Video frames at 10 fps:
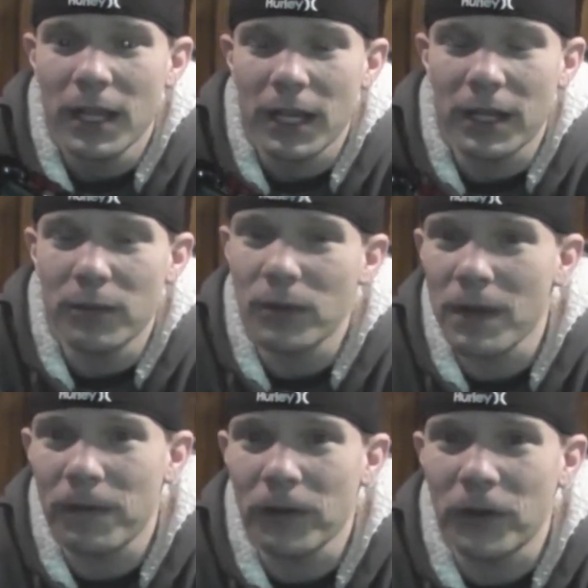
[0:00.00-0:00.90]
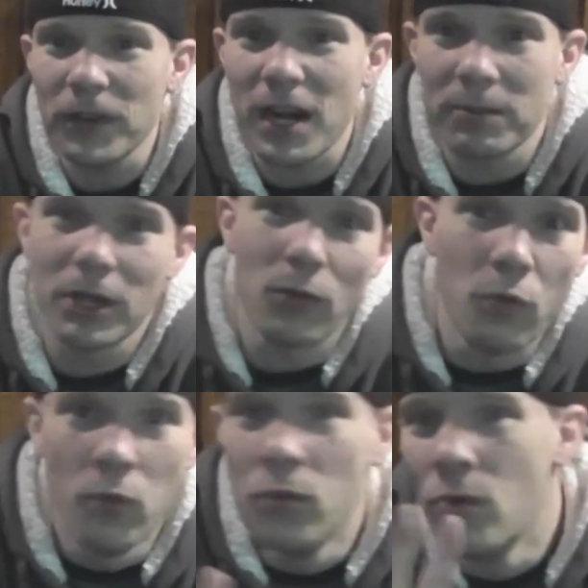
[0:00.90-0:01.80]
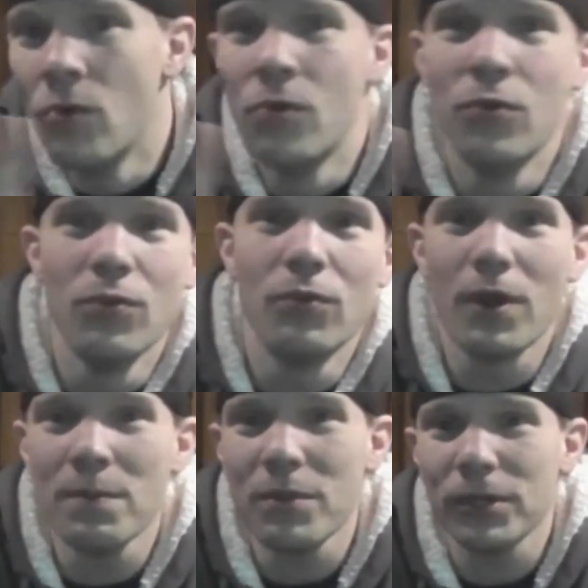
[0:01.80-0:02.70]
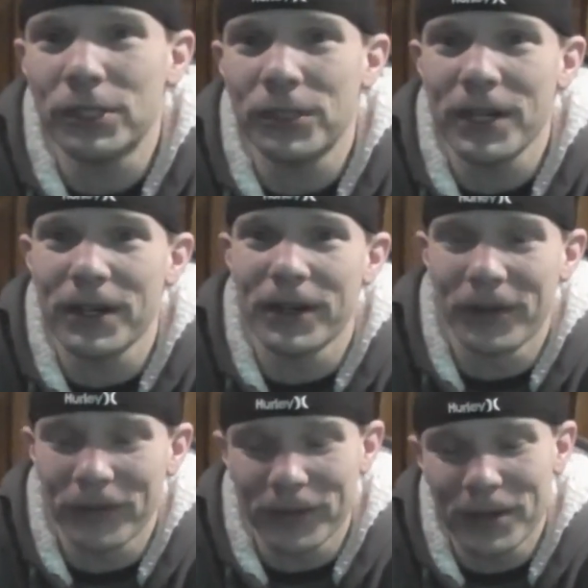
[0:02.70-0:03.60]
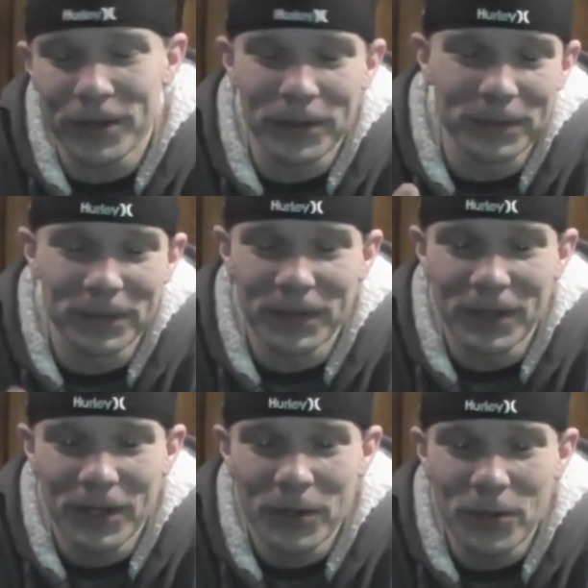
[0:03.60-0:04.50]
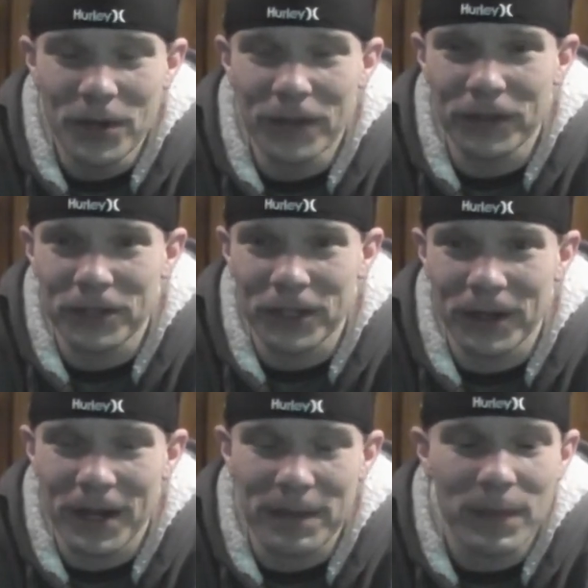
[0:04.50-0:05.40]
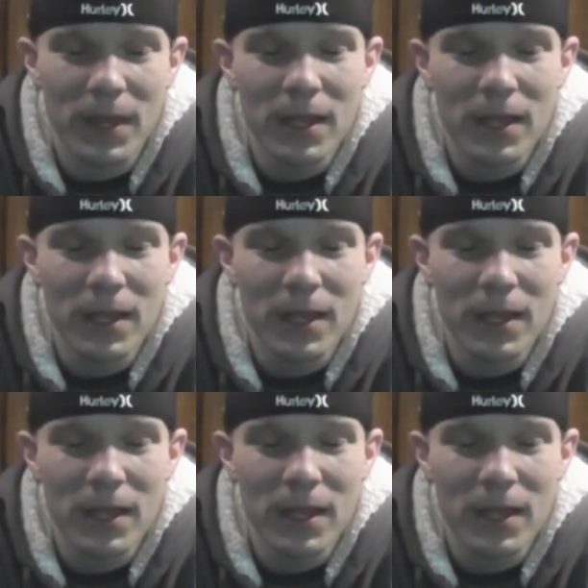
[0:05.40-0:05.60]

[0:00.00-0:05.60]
And when I first heard that, I'm like, ooh, rumble triggers, you know, who gives a shit, right?